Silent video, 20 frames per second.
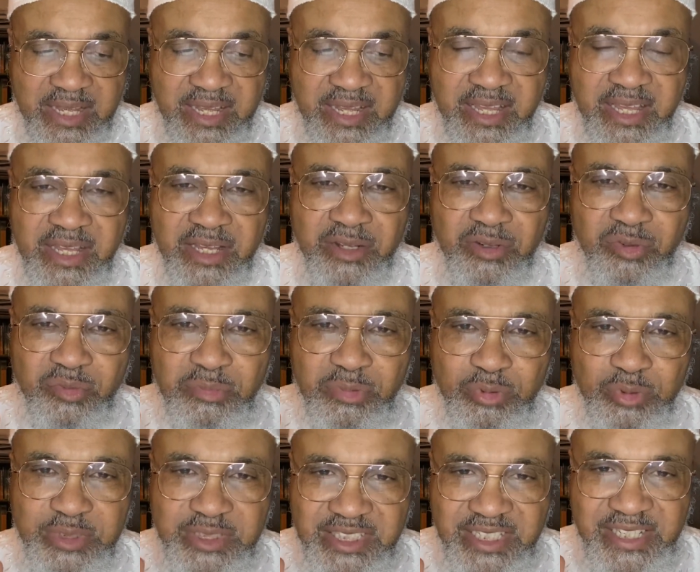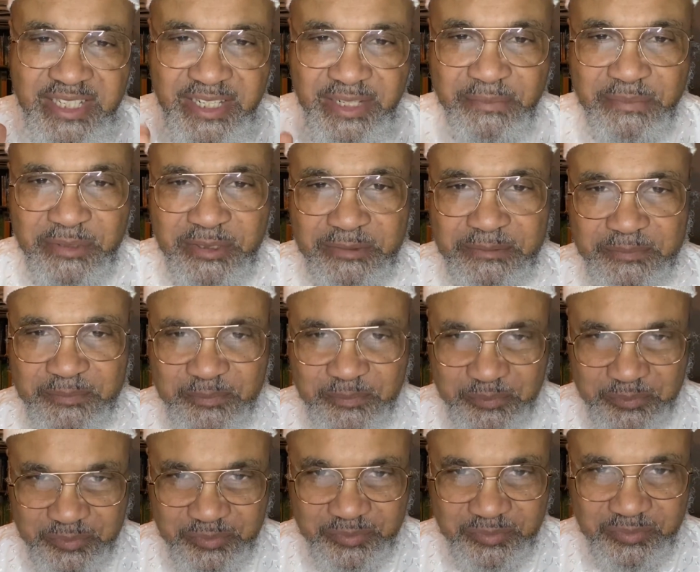Al-Mujib.
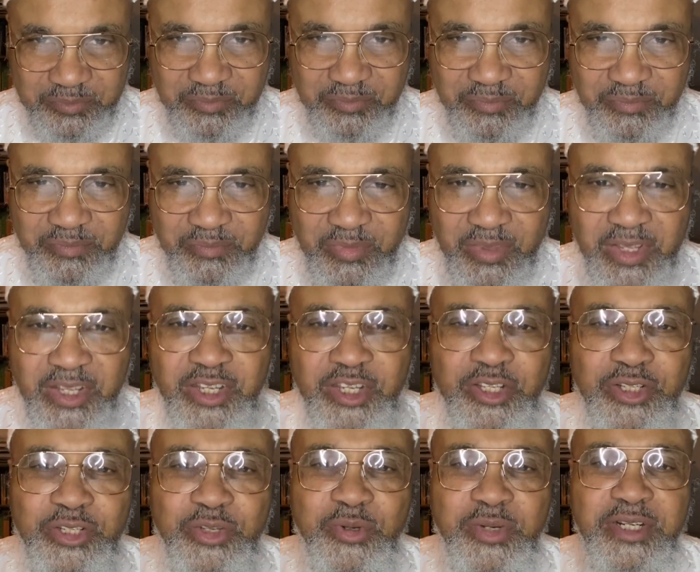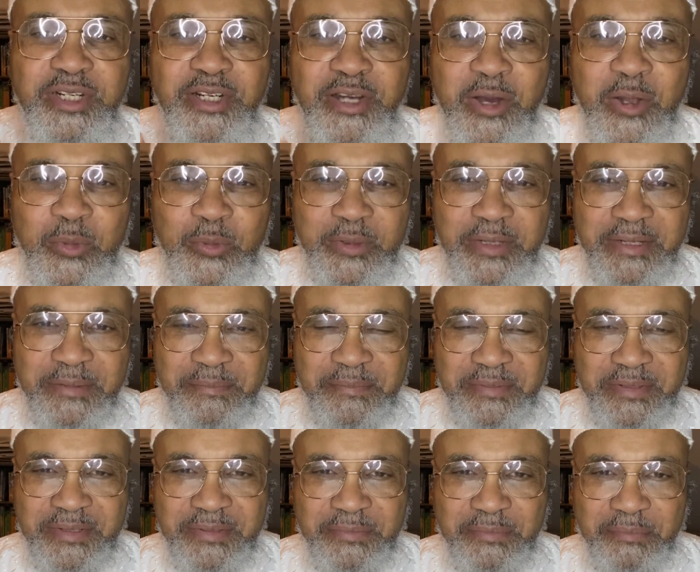You can call on Him
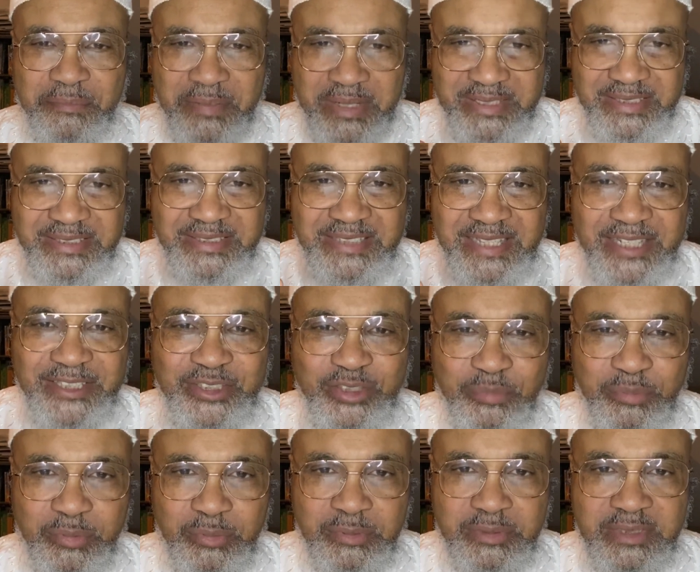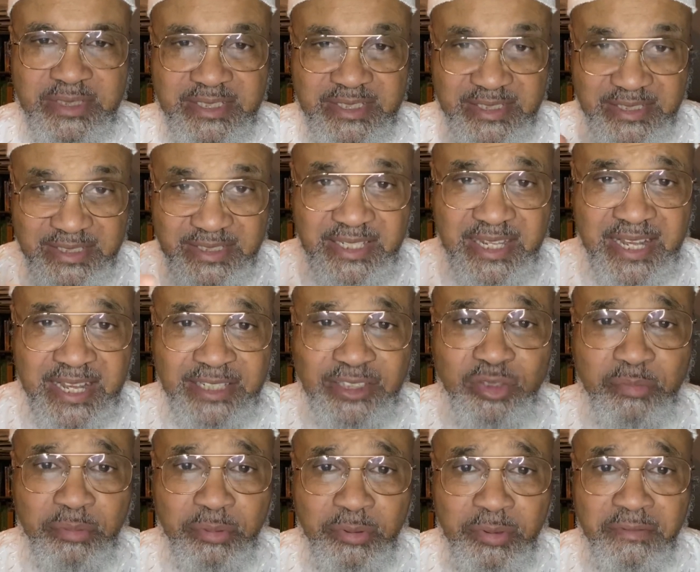by this attribute. This is the
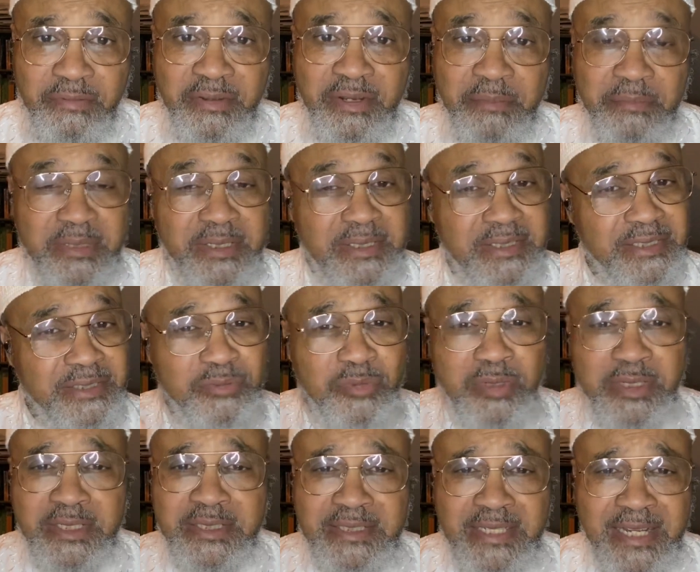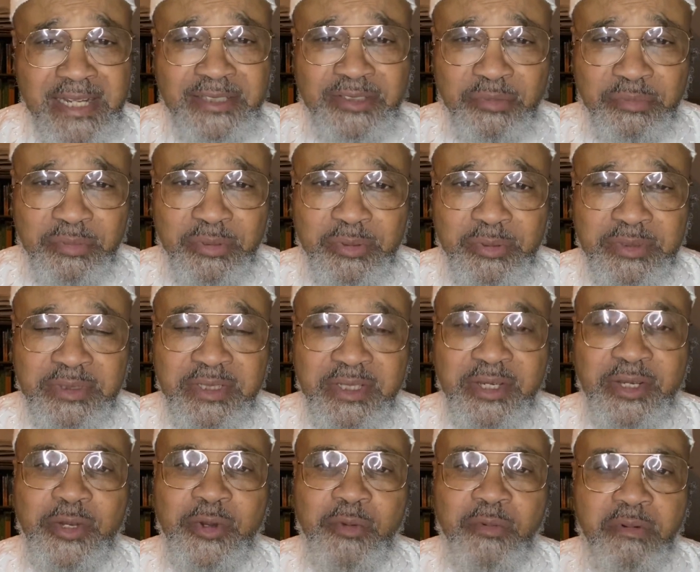attribute of Him. This is one of His attributes.
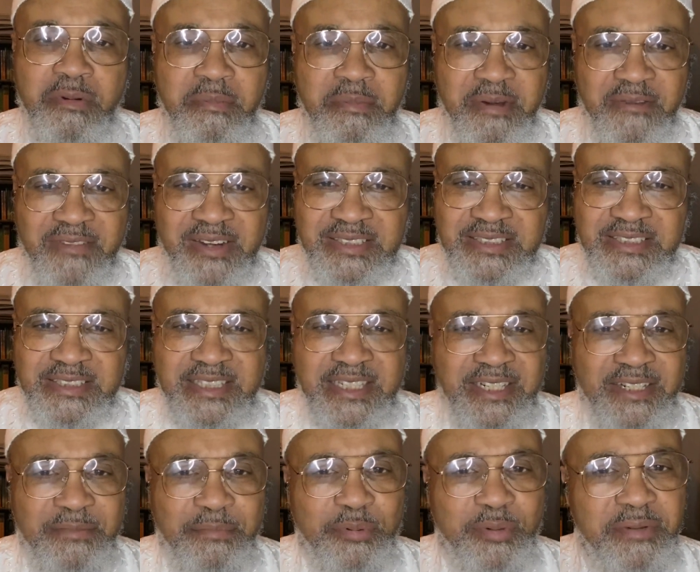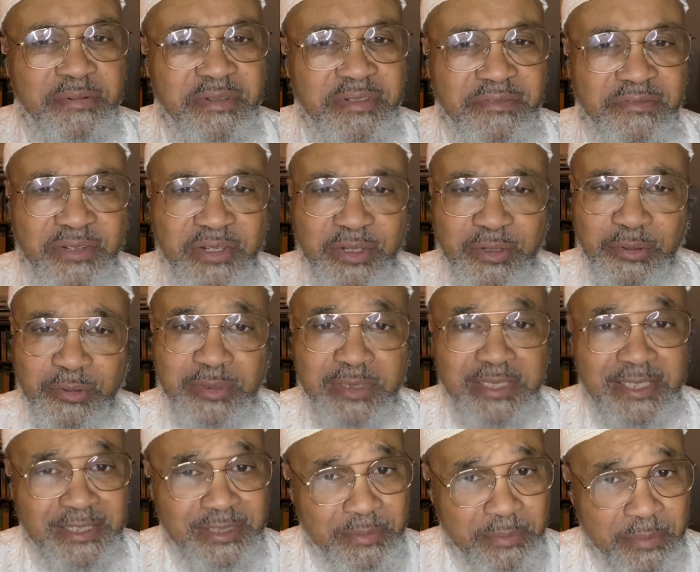Remember I said in previous videos,
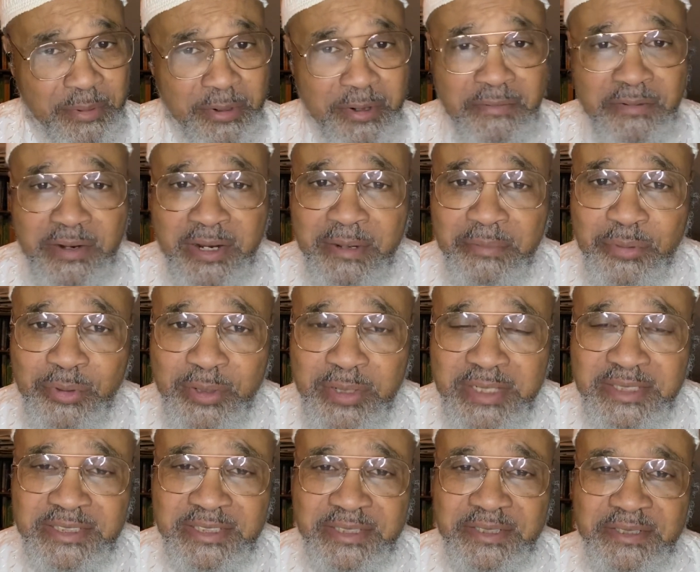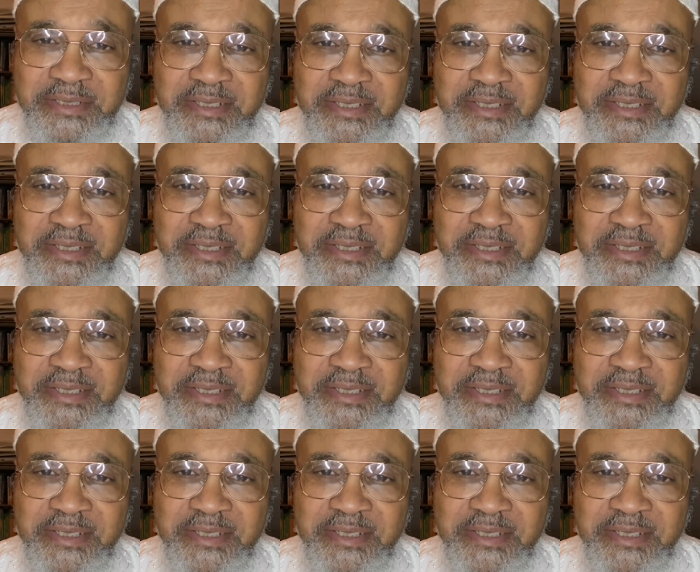He's above comprehension.